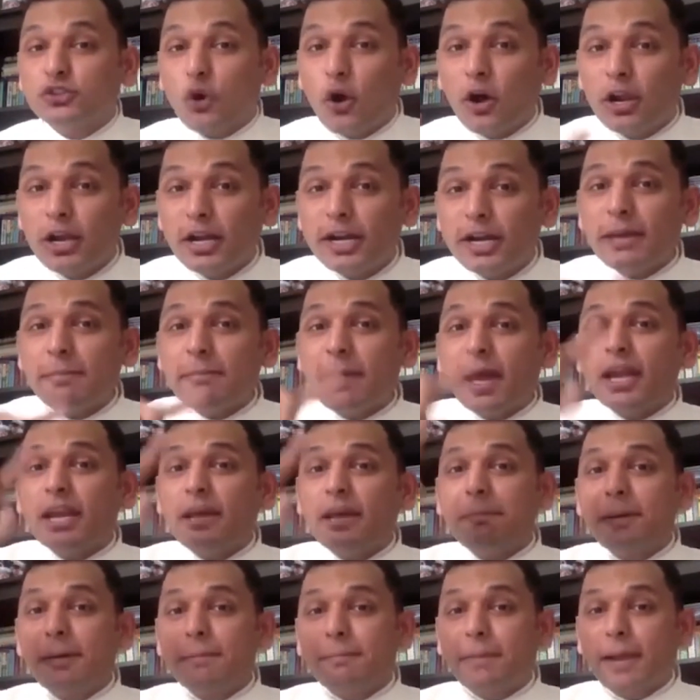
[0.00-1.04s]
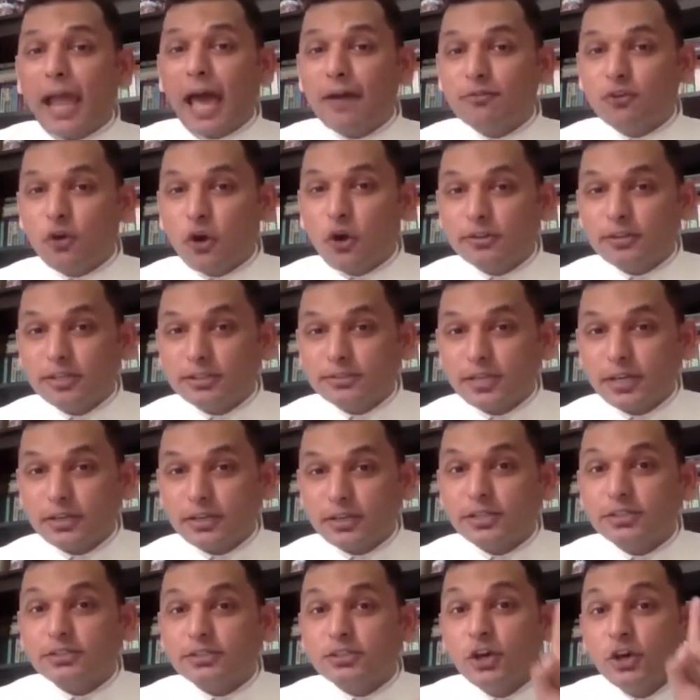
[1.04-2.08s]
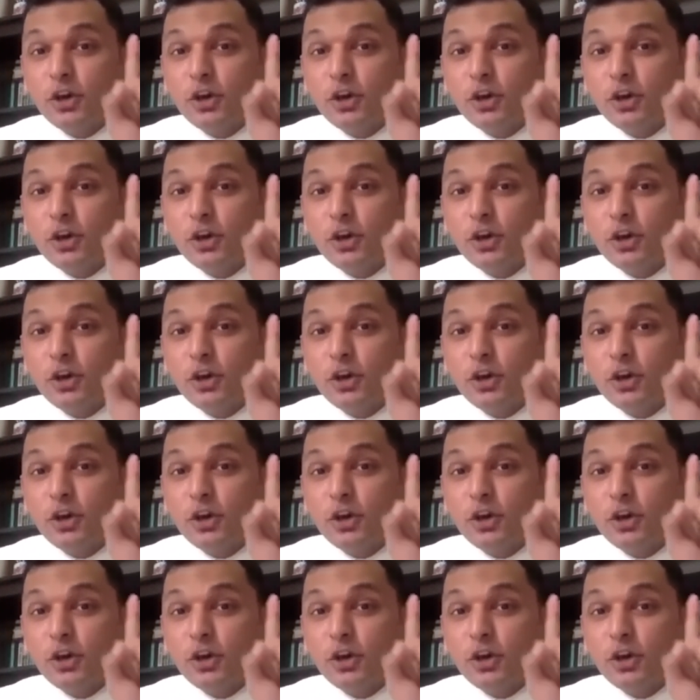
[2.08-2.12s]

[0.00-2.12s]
already many people have got the success.